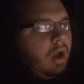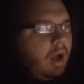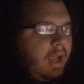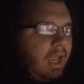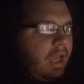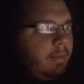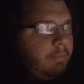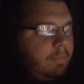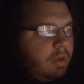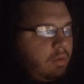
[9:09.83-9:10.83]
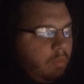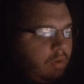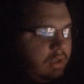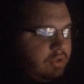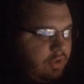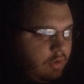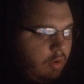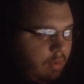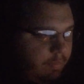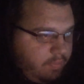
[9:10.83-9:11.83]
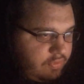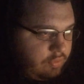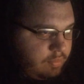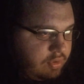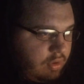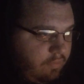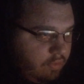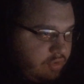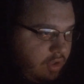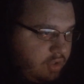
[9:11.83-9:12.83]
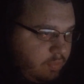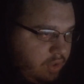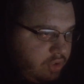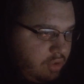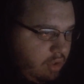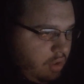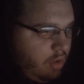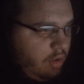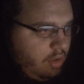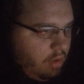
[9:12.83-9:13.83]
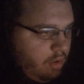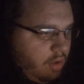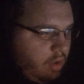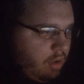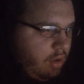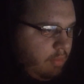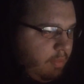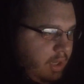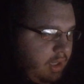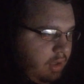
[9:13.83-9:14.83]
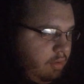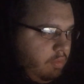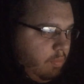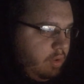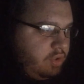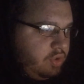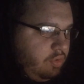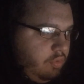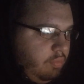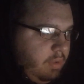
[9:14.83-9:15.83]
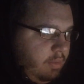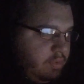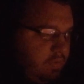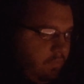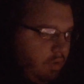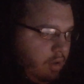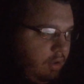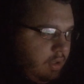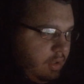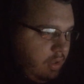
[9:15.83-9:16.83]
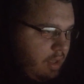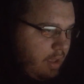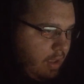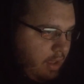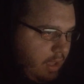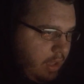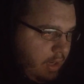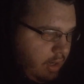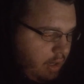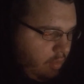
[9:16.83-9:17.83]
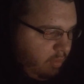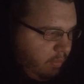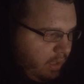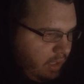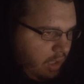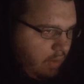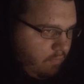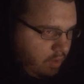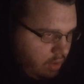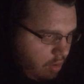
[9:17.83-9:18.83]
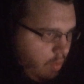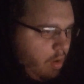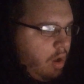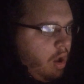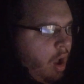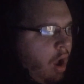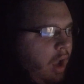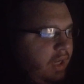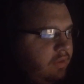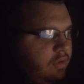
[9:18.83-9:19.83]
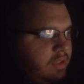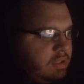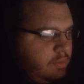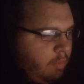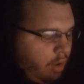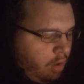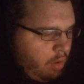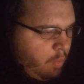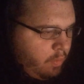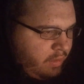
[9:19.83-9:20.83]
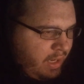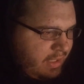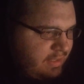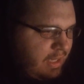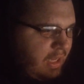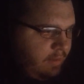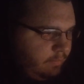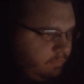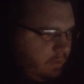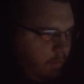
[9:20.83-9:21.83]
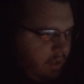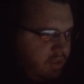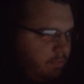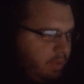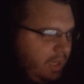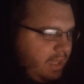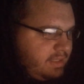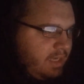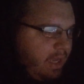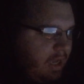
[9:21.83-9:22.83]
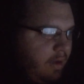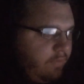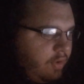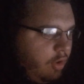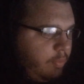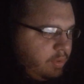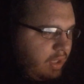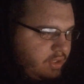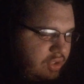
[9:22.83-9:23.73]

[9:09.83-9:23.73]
I am wanting to go up to Missouri for his graduation. I want to be able to vlog, and I'll be making a video either tomorrow or the next day about some plans I have, and I hope you guys are